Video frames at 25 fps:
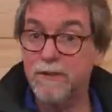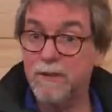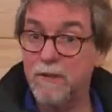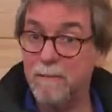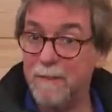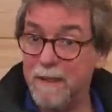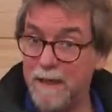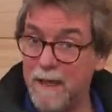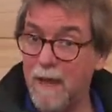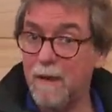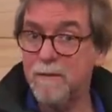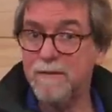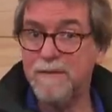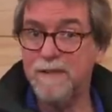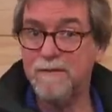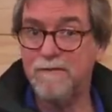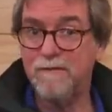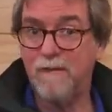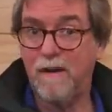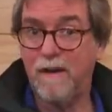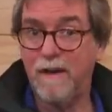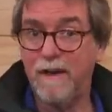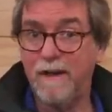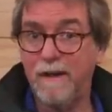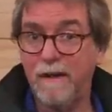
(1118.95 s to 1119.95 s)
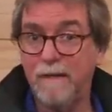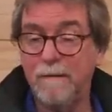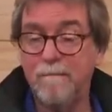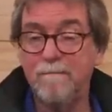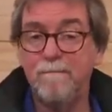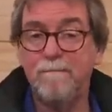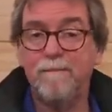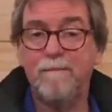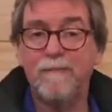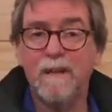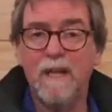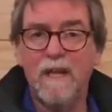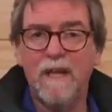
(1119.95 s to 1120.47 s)
to be notified.
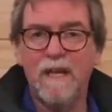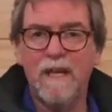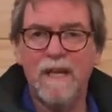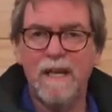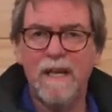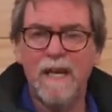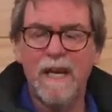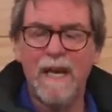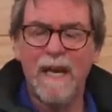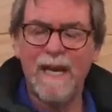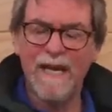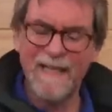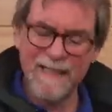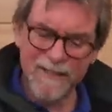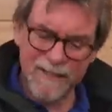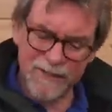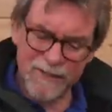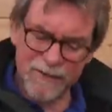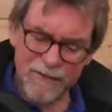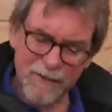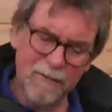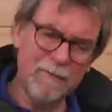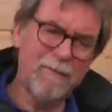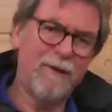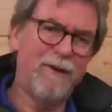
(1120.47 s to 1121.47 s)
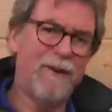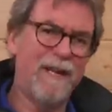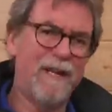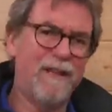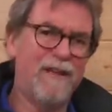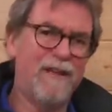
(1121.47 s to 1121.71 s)
In summary